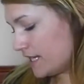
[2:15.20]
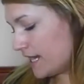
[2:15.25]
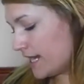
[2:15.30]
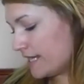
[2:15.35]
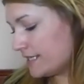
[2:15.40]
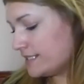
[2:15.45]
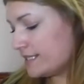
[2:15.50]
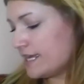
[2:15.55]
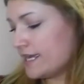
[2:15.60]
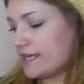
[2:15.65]
I
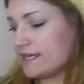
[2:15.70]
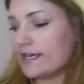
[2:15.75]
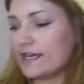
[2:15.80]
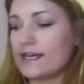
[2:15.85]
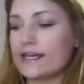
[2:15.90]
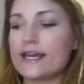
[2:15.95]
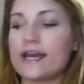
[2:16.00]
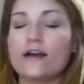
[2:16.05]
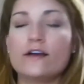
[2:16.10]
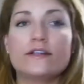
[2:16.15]
take a
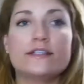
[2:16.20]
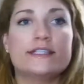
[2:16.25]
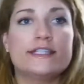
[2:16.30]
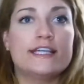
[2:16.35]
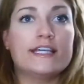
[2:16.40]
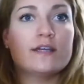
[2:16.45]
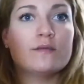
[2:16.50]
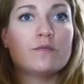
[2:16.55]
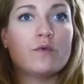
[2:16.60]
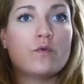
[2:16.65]

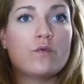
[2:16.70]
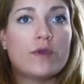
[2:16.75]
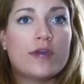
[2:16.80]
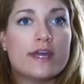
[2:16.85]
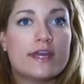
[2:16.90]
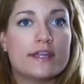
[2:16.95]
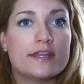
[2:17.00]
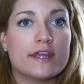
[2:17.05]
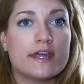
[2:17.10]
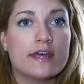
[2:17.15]
calcium
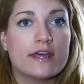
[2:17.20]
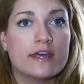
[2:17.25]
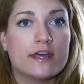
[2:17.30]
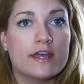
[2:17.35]
with